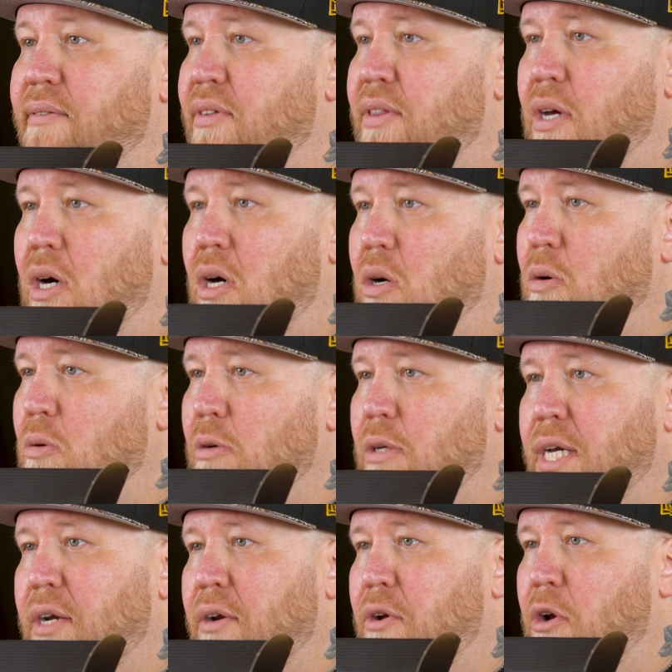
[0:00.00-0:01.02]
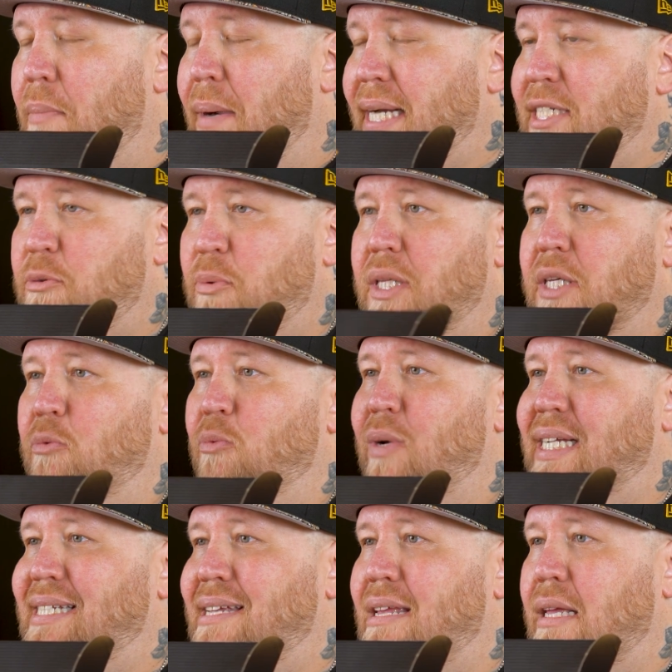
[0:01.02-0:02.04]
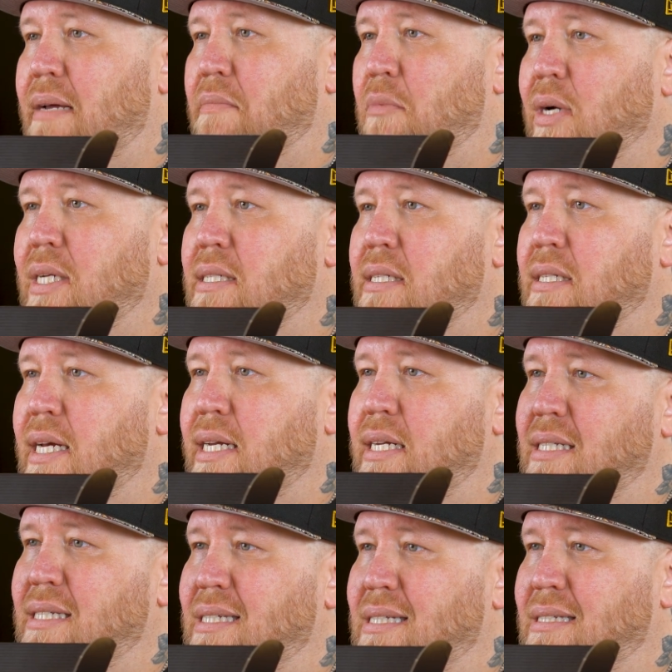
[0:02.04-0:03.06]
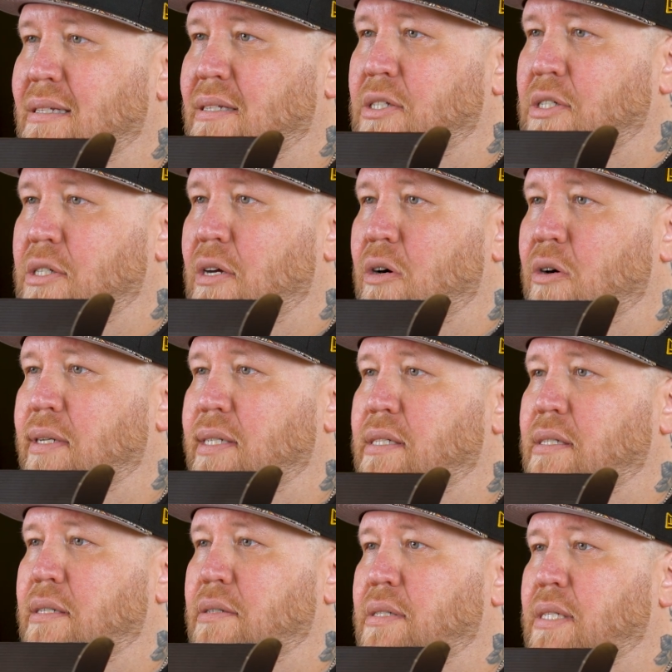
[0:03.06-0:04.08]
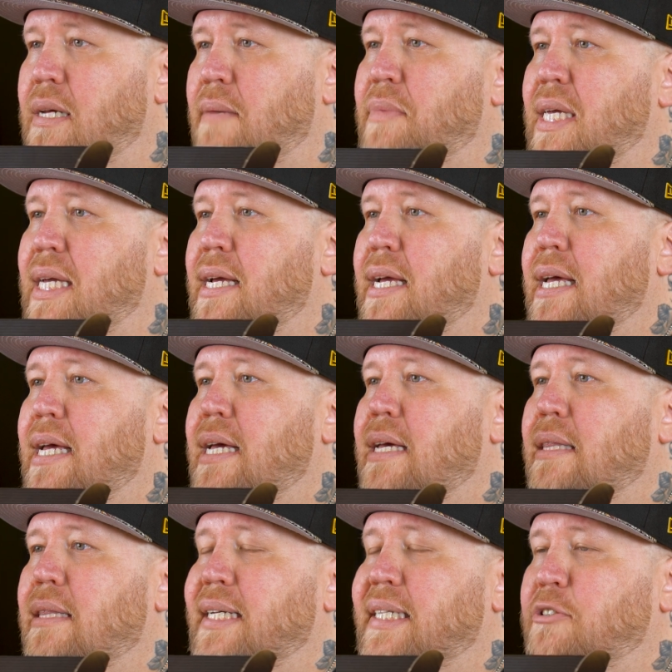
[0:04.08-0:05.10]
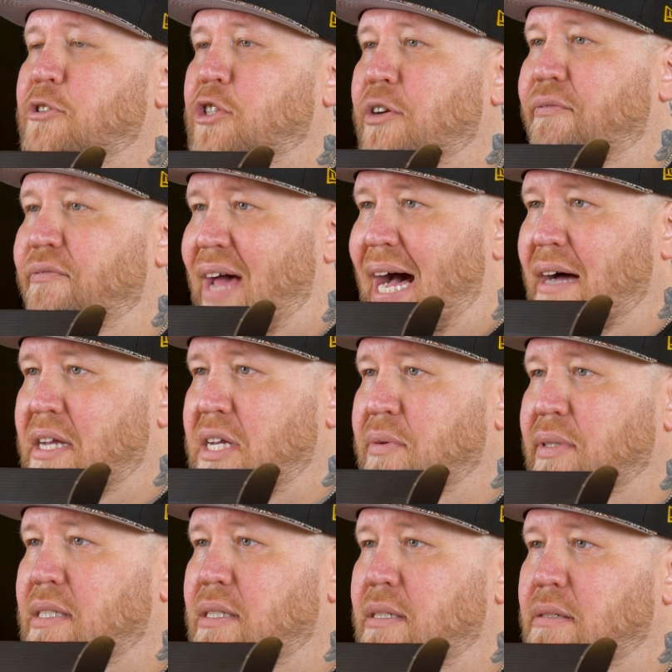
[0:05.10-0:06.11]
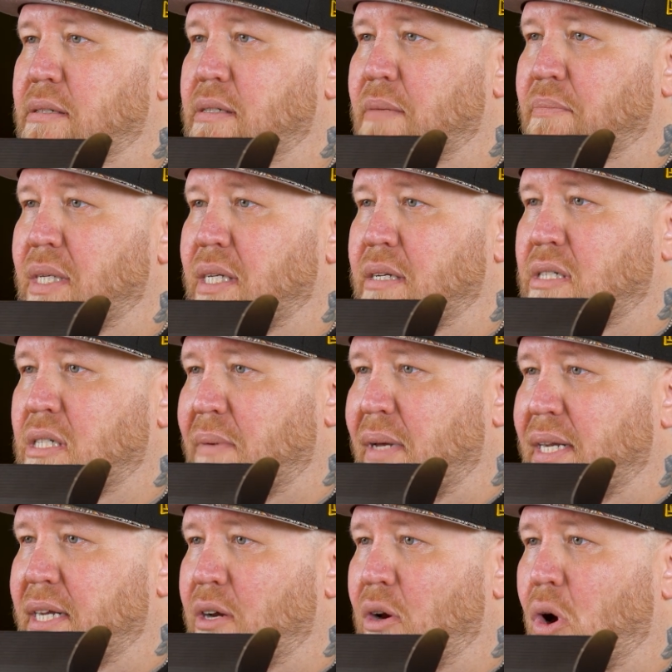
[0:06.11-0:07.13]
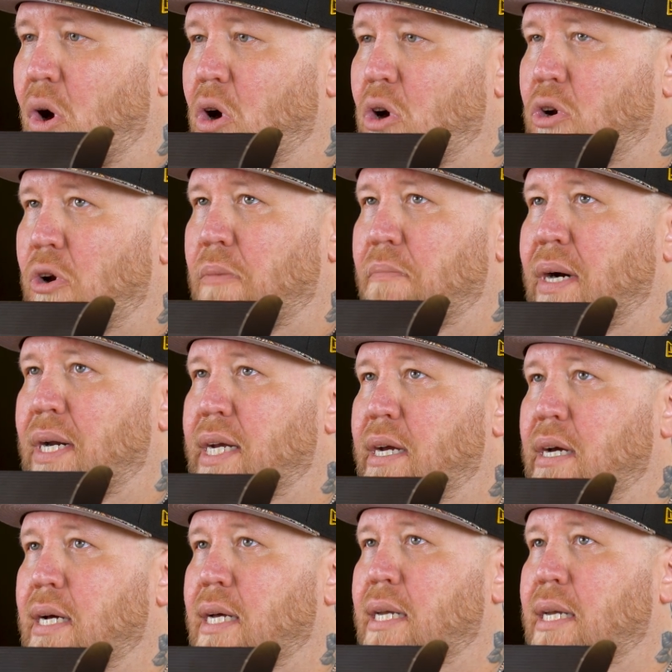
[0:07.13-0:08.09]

even though, you know, nobody's really reselling moissanite, it's still a stone. It's still something that you should value. It's still something you're spending your hard-earned money